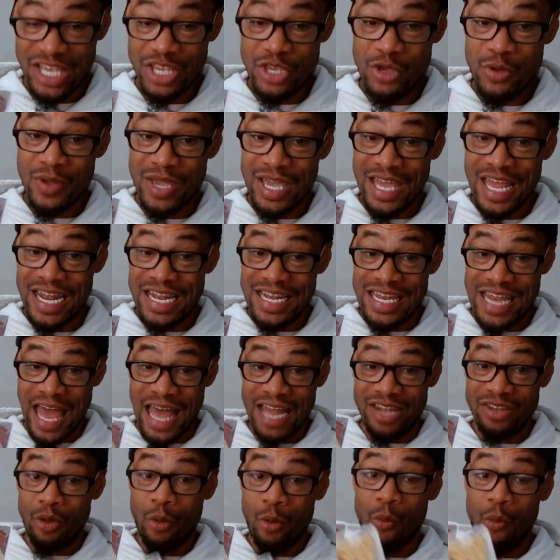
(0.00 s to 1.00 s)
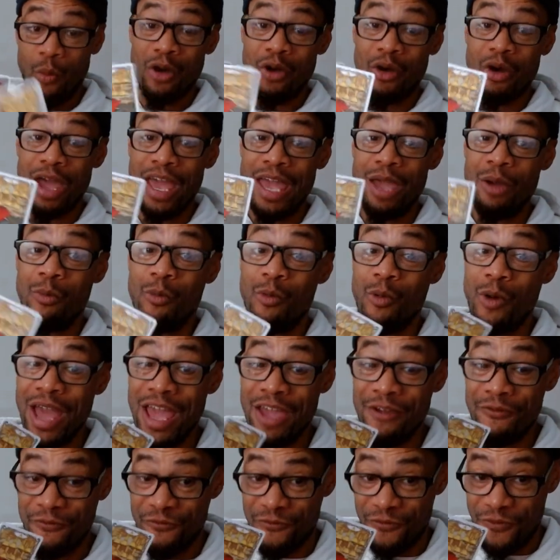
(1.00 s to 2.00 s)
You cannot walk
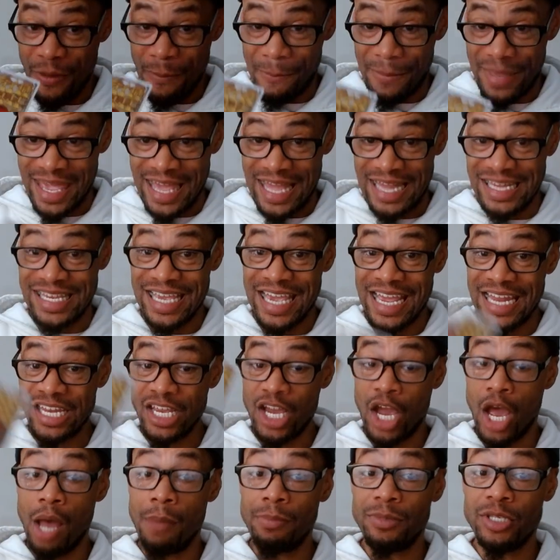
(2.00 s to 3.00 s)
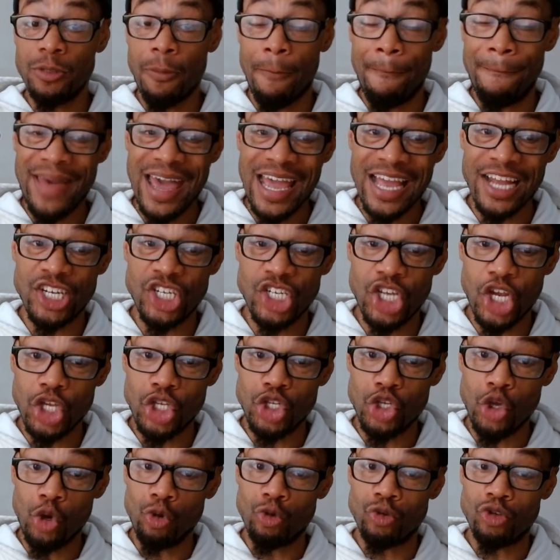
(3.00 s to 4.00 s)
away from it. It comes back to
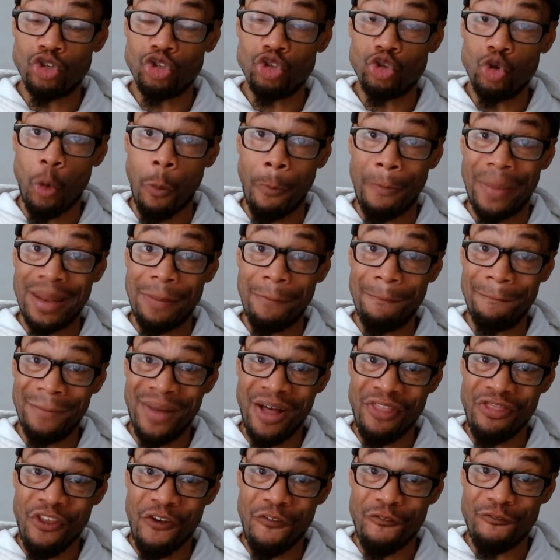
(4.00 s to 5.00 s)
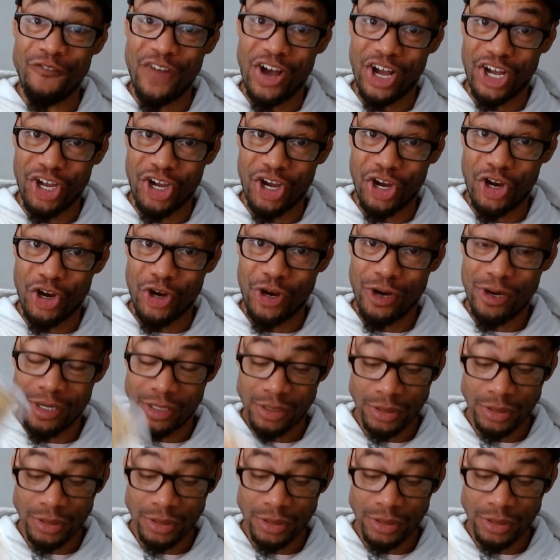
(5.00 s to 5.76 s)
you, stupid motherfucker.